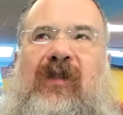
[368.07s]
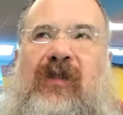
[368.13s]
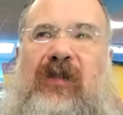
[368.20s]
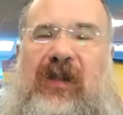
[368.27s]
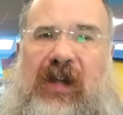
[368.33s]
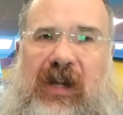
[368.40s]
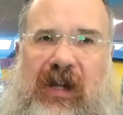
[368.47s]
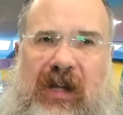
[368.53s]

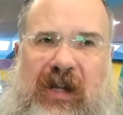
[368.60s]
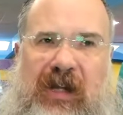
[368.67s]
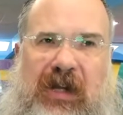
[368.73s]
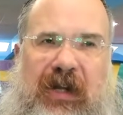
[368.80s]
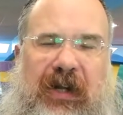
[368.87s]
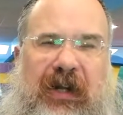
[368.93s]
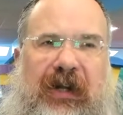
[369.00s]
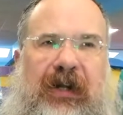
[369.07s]
the,
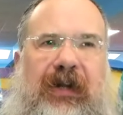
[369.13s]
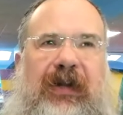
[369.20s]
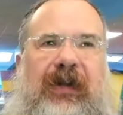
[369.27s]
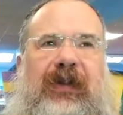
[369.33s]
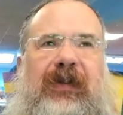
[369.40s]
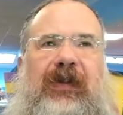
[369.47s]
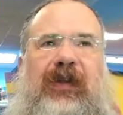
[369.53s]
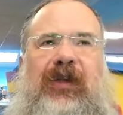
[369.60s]

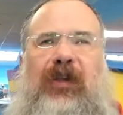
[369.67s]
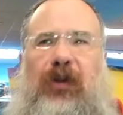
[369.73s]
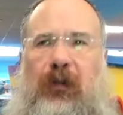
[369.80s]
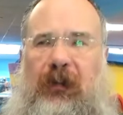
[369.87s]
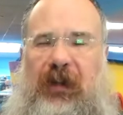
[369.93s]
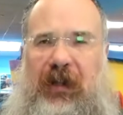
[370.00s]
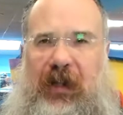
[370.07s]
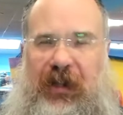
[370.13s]
the
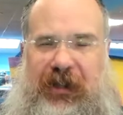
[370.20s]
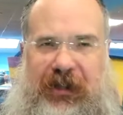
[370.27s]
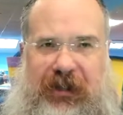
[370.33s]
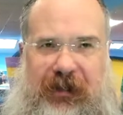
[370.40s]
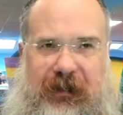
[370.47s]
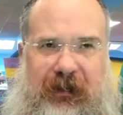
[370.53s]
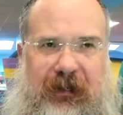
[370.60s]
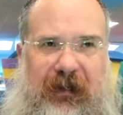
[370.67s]
human
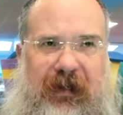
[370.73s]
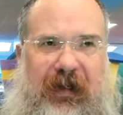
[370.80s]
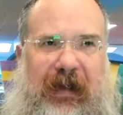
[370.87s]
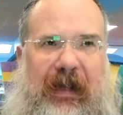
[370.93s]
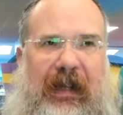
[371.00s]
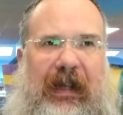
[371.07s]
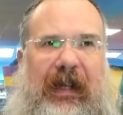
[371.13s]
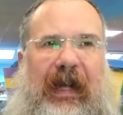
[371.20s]
issue
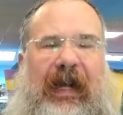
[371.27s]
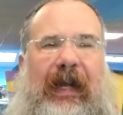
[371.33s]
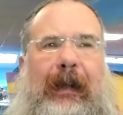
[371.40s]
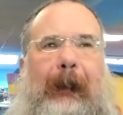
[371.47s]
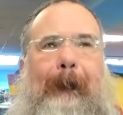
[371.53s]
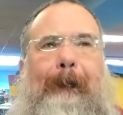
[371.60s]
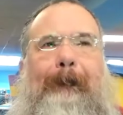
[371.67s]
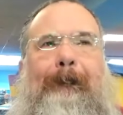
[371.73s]

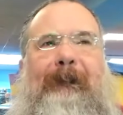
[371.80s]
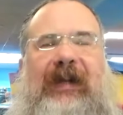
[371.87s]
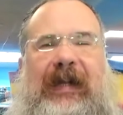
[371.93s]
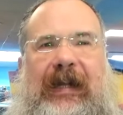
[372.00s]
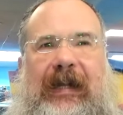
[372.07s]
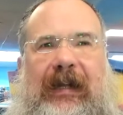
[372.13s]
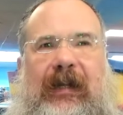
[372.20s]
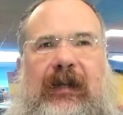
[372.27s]
that
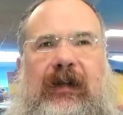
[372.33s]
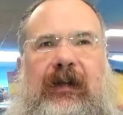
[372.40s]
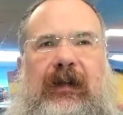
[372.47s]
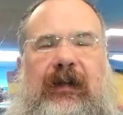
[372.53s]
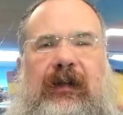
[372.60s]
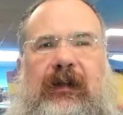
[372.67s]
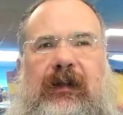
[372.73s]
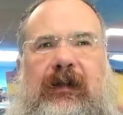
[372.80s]
being
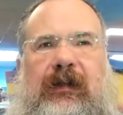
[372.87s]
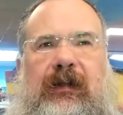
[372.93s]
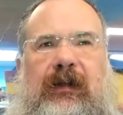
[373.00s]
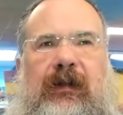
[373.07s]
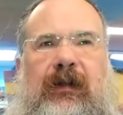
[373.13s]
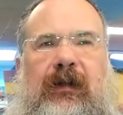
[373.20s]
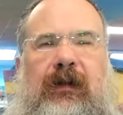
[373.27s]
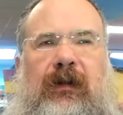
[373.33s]

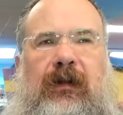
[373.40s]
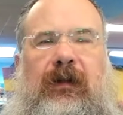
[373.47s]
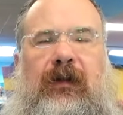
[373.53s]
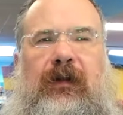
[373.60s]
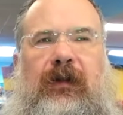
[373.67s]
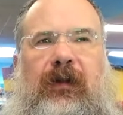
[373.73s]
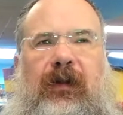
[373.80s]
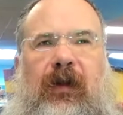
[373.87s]

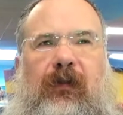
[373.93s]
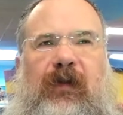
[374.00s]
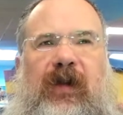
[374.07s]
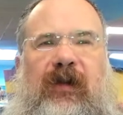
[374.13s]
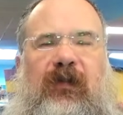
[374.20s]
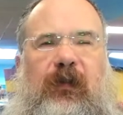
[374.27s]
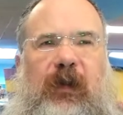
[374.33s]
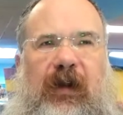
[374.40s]
that we
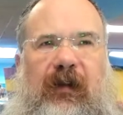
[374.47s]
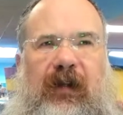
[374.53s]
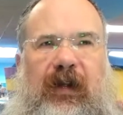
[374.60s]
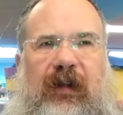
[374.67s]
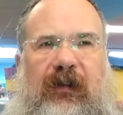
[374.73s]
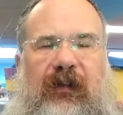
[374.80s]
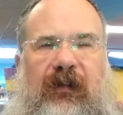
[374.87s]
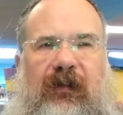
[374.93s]

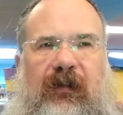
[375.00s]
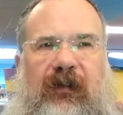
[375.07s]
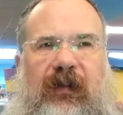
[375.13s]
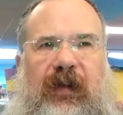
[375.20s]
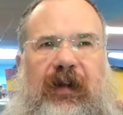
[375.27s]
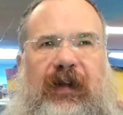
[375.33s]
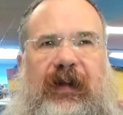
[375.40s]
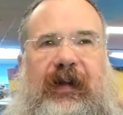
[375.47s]
experience
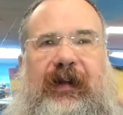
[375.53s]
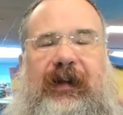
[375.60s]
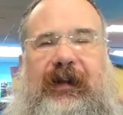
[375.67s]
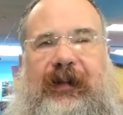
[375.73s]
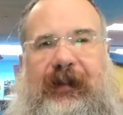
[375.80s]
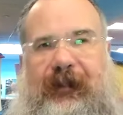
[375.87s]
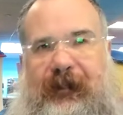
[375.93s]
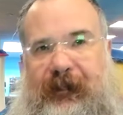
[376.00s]

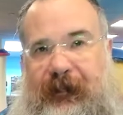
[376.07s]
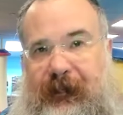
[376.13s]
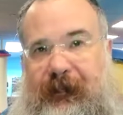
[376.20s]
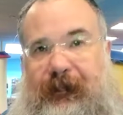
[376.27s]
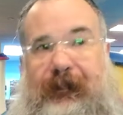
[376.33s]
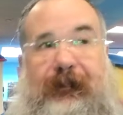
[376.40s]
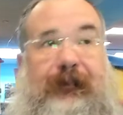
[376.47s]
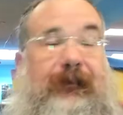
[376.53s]
uh,
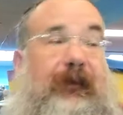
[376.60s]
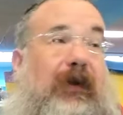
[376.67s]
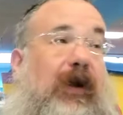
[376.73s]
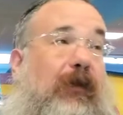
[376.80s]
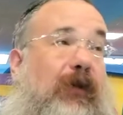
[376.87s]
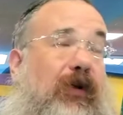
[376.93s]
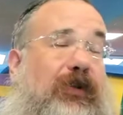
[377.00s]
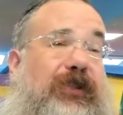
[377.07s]

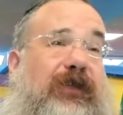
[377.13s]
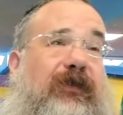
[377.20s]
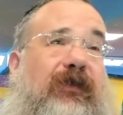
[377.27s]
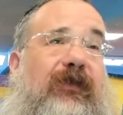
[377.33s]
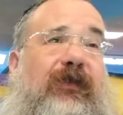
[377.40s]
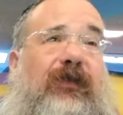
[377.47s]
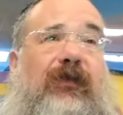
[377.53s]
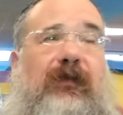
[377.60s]

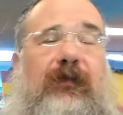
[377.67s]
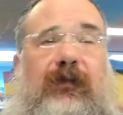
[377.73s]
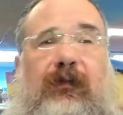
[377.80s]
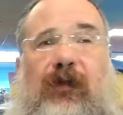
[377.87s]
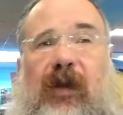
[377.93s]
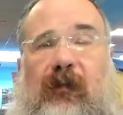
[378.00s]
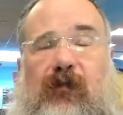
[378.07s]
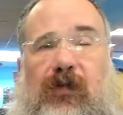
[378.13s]
emotions,
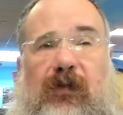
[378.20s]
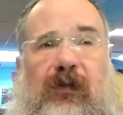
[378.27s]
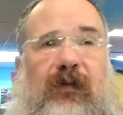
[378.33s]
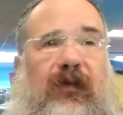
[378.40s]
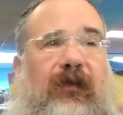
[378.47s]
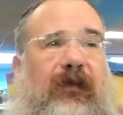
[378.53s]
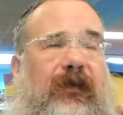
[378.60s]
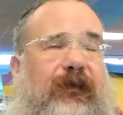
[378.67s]
we have
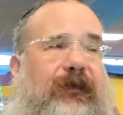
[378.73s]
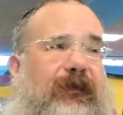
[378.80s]
moods.